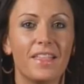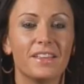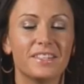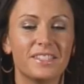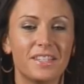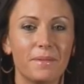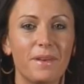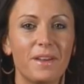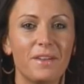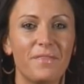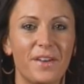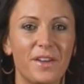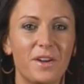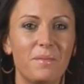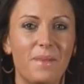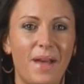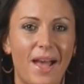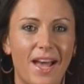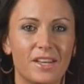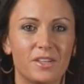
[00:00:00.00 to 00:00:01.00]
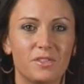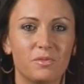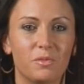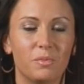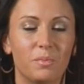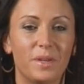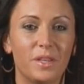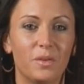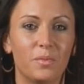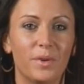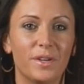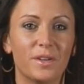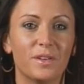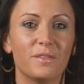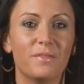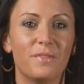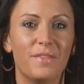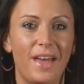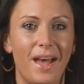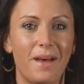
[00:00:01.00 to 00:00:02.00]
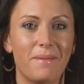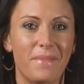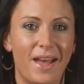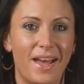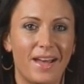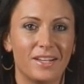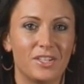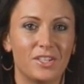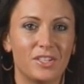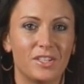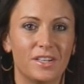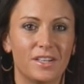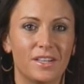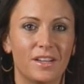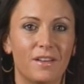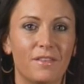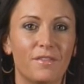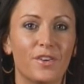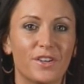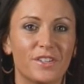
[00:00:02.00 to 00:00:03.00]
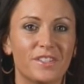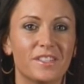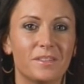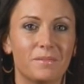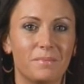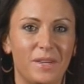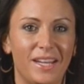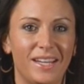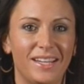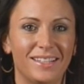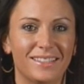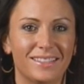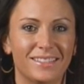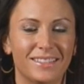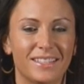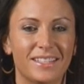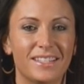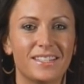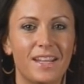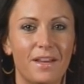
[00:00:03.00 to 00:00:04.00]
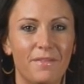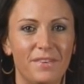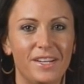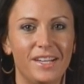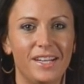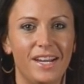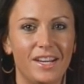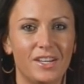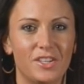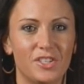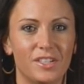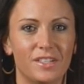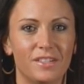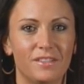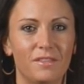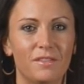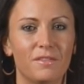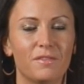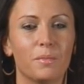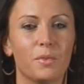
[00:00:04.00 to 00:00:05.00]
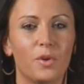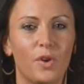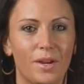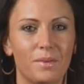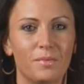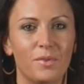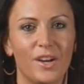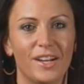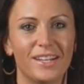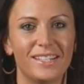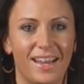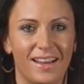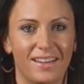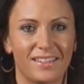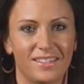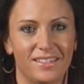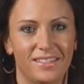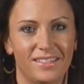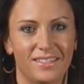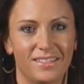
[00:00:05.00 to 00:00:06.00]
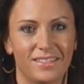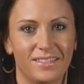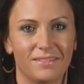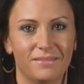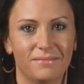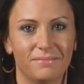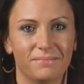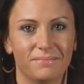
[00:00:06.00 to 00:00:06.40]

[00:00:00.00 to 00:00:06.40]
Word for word: The semifinal match will be the winner of that match versus me, Stephanie Nation from Grand Prairie, Texas.